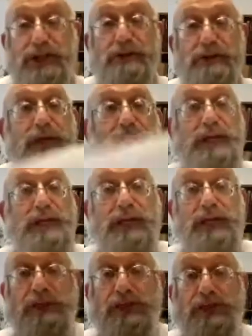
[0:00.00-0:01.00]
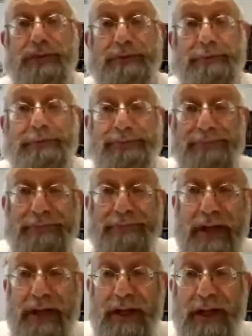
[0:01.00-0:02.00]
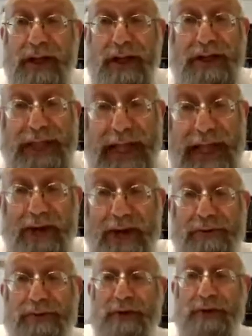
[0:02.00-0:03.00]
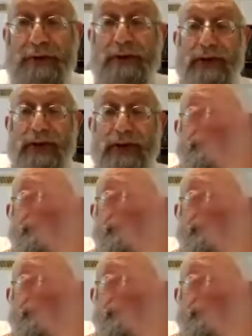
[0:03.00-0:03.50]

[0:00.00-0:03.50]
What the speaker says: You don't need a kashir. Now, therefore,